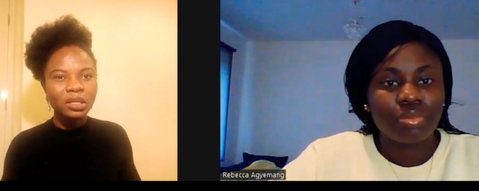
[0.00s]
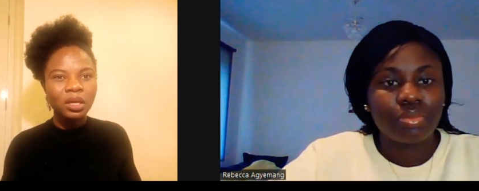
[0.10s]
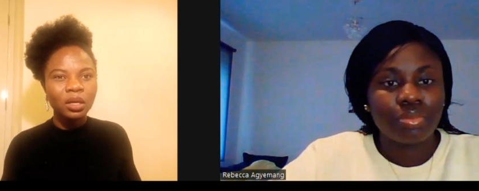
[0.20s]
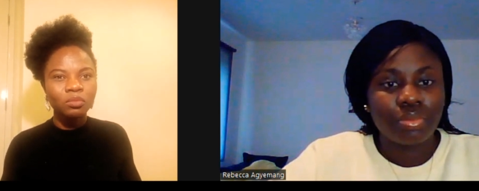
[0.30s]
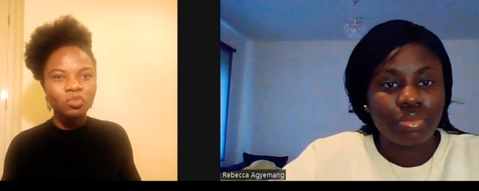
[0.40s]

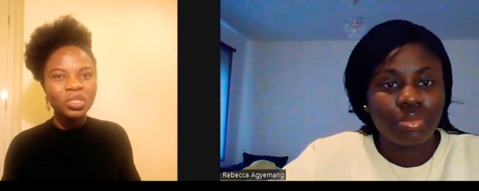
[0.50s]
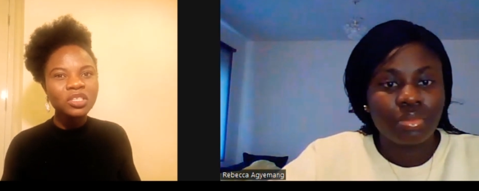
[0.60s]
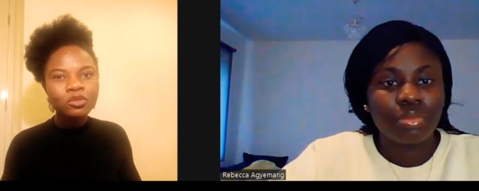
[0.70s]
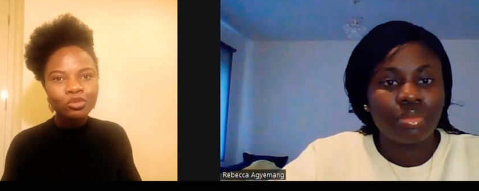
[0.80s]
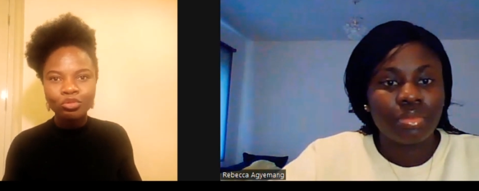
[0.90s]
Speaker 1: um,
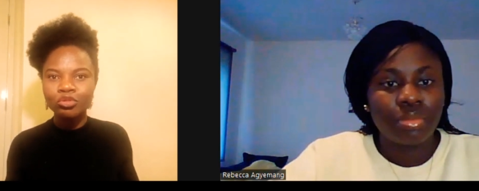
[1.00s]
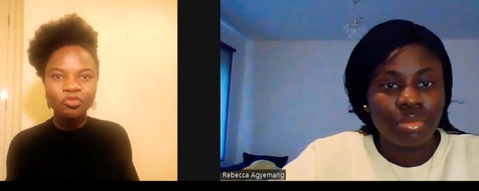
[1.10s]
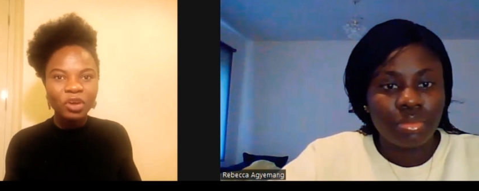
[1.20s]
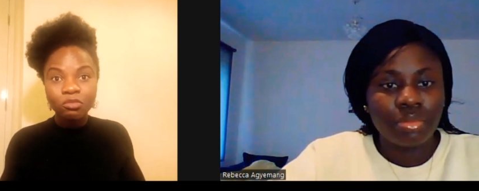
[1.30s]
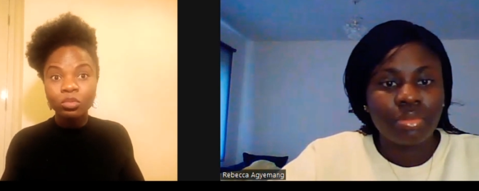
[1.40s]
within two to
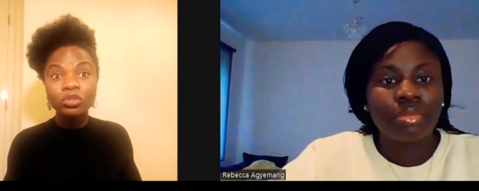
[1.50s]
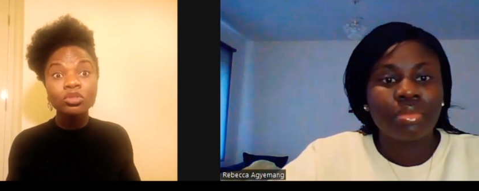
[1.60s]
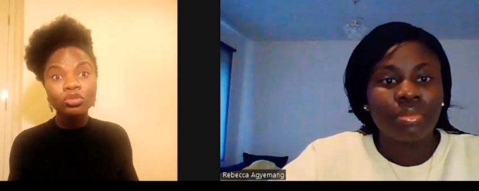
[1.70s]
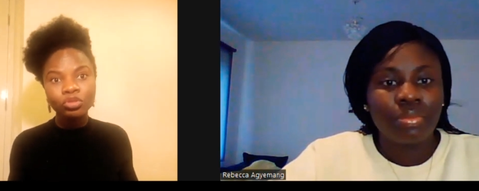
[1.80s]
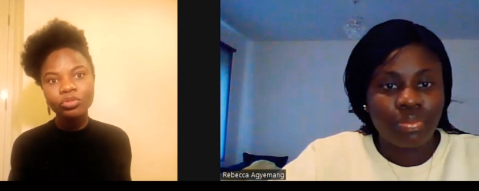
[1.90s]
five months you
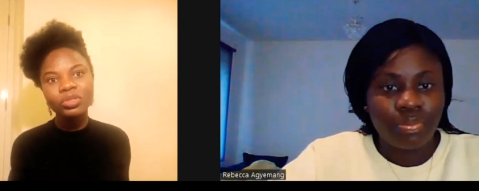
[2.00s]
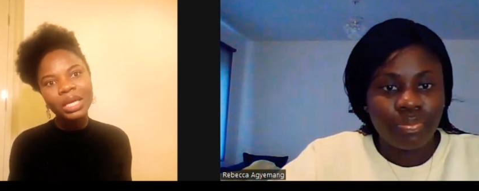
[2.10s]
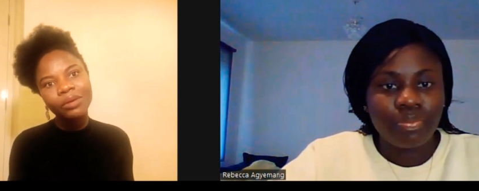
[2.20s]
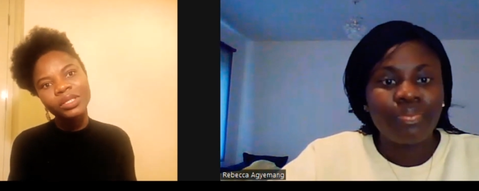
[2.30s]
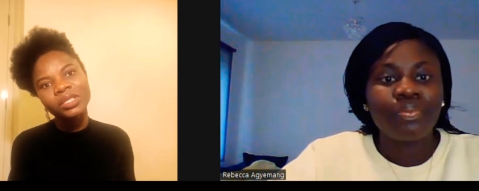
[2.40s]
should
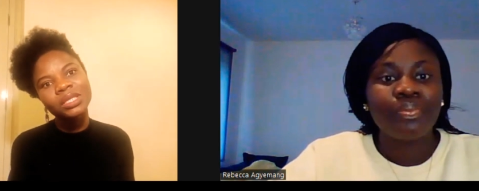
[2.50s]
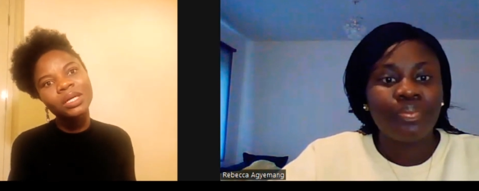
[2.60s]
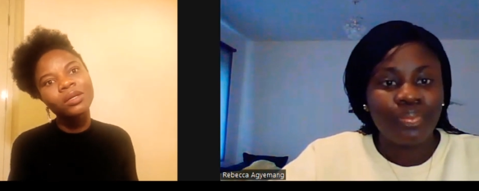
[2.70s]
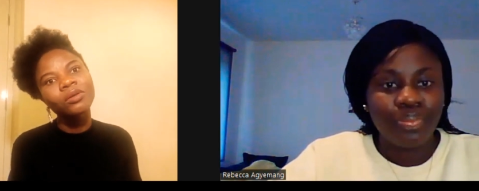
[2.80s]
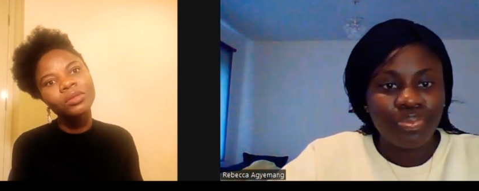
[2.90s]
get registered,
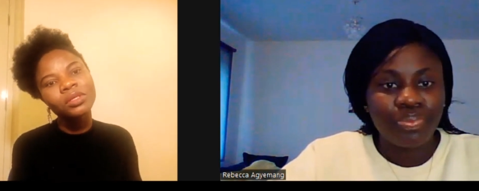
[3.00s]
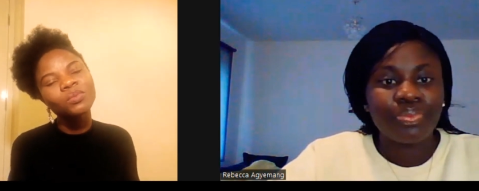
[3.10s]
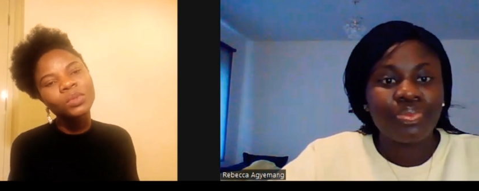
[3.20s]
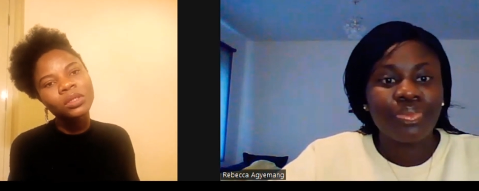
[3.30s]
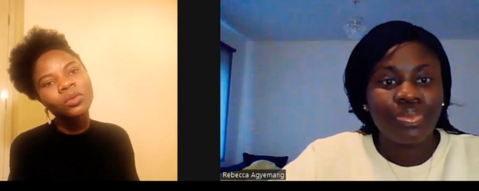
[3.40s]
all things
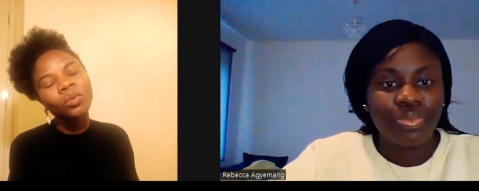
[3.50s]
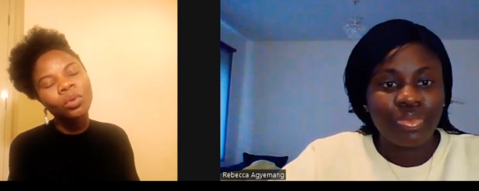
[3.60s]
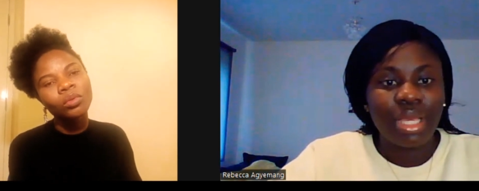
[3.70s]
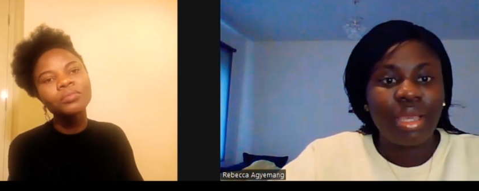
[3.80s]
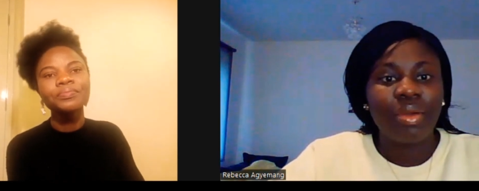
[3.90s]
being equal.
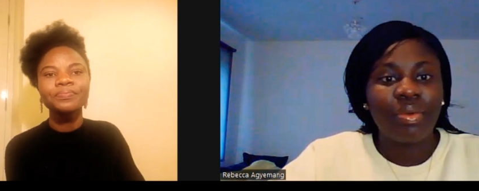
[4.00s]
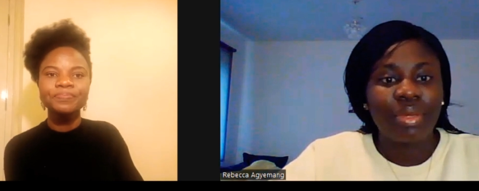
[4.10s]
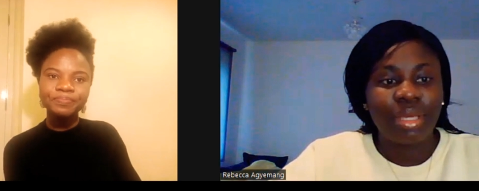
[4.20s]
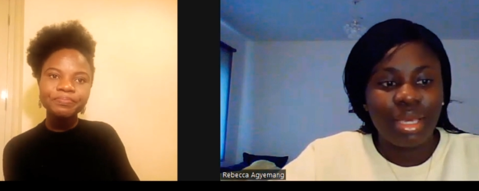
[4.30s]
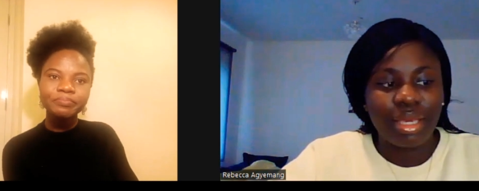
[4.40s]

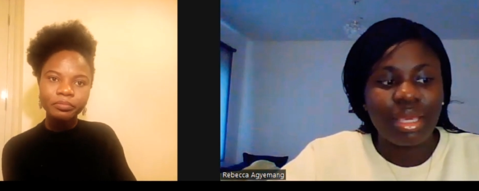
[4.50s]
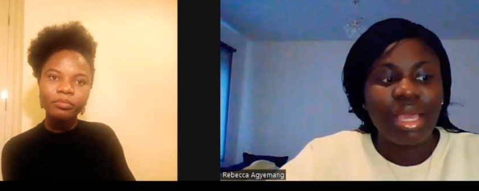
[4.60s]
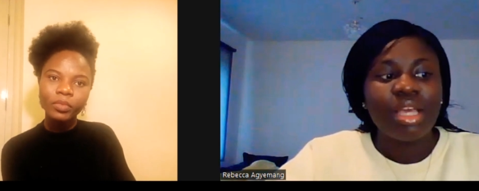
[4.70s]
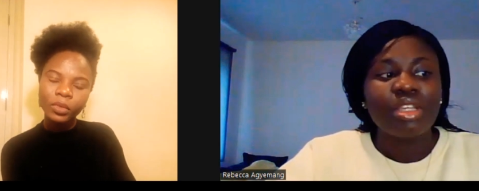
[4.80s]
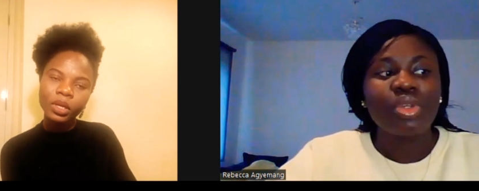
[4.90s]
Speaker 2: Okay.
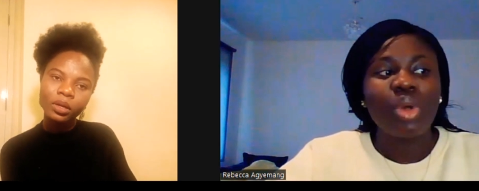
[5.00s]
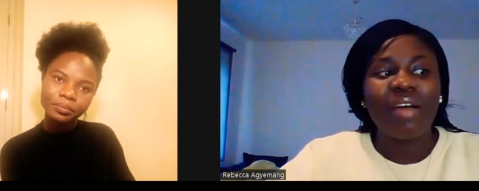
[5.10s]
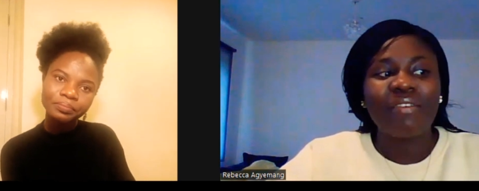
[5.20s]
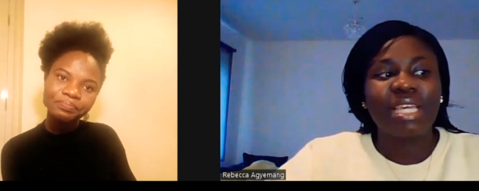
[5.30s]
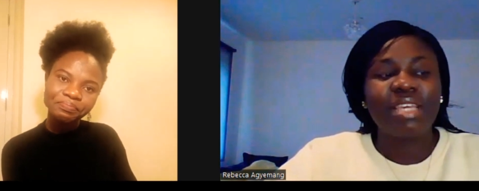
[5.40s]
So
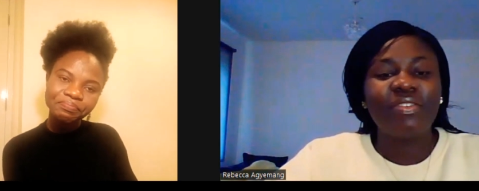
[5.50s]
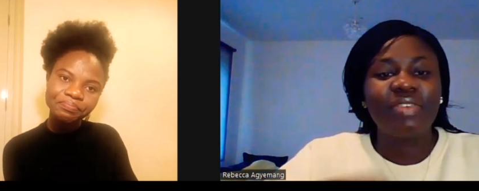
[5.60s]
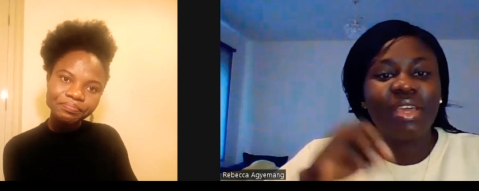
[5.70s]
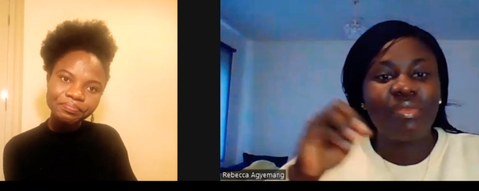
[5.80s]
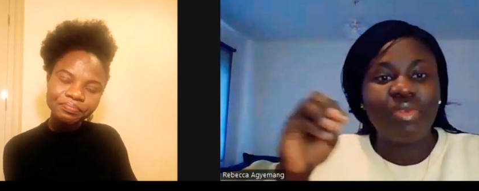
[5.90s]
after you
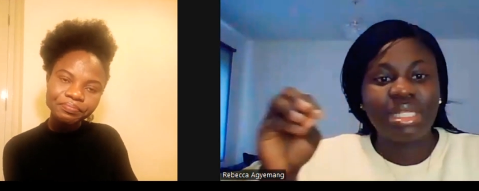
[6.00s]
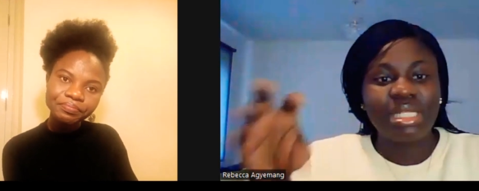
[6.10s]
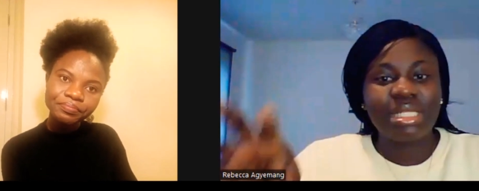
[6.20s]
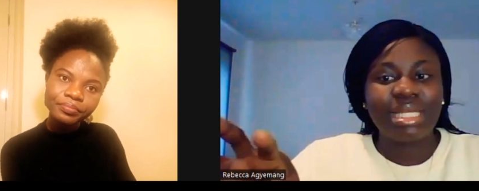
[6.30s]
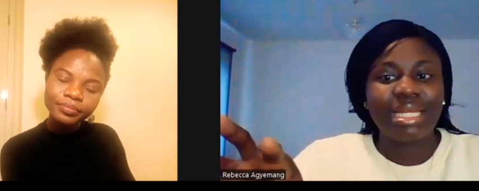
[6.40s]
get
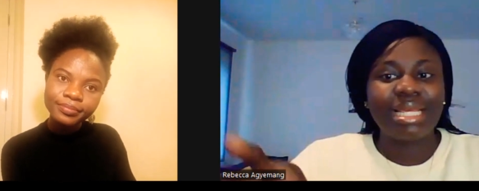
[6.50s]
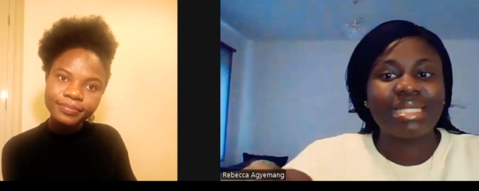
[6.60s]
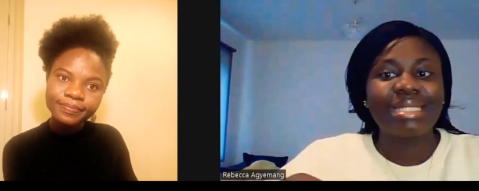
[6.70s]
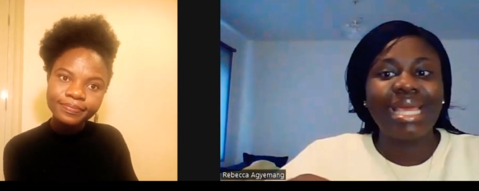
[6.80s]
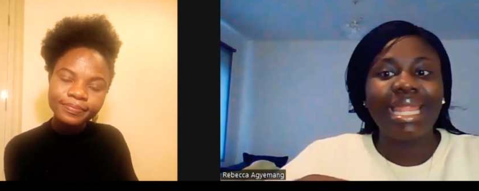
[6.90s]
registered,
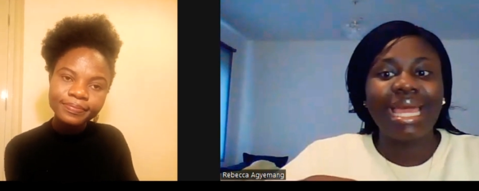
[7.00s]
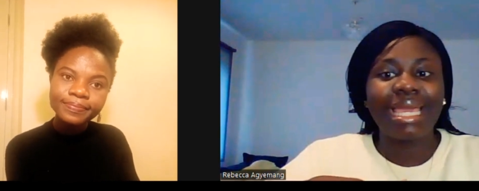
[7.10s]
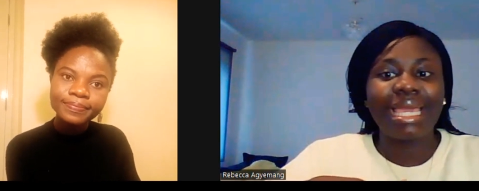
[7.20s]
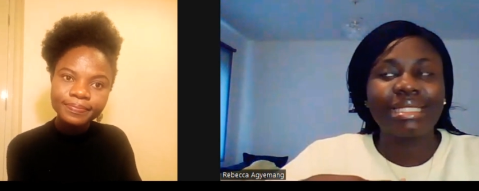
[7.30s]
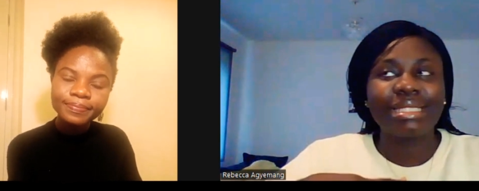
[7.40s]
is there
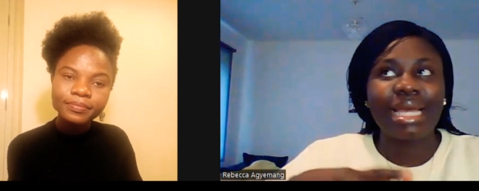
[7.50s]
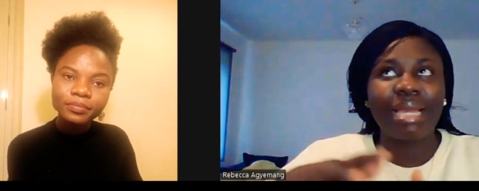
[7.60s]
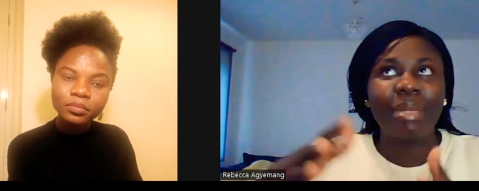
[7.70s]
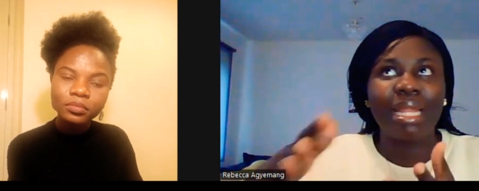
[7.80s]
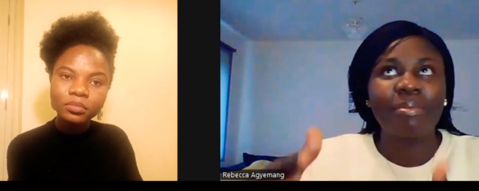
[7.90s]
like a
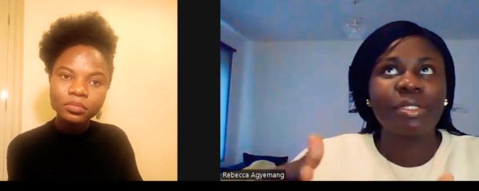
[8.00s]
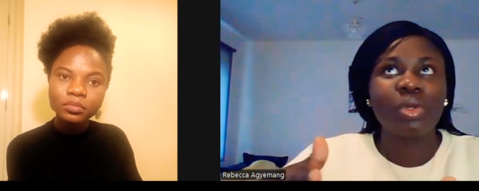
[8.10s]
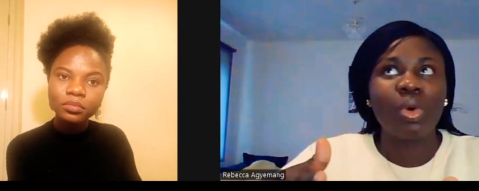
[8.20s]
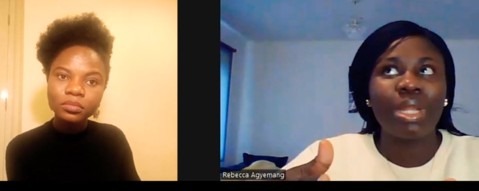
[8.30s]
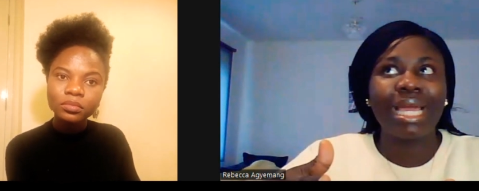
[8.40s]
time lapse
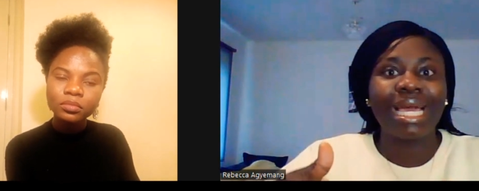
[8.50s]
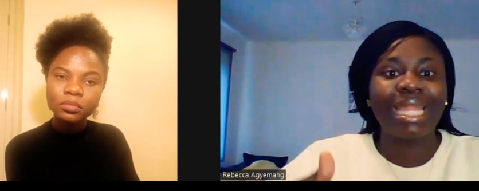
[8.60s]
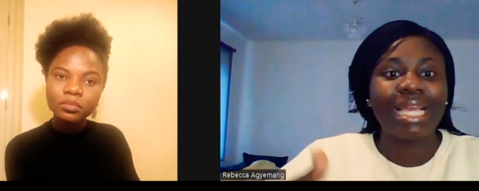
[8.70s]
or like an